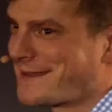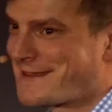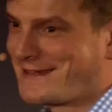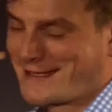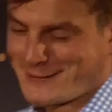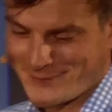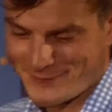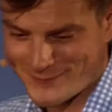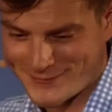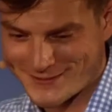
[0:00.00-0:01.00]
the
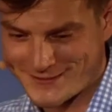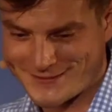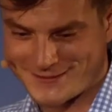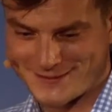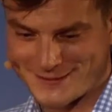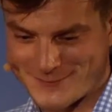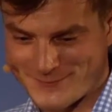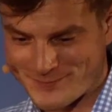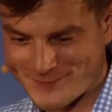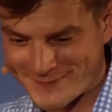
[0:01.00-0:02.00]
name, but
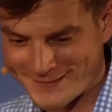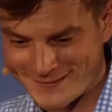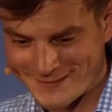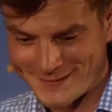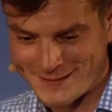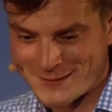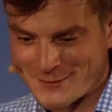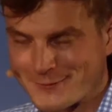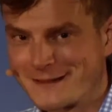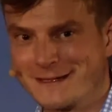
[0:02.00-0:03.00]

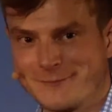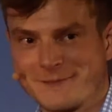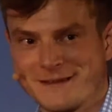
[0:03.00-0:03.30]
well, yeah,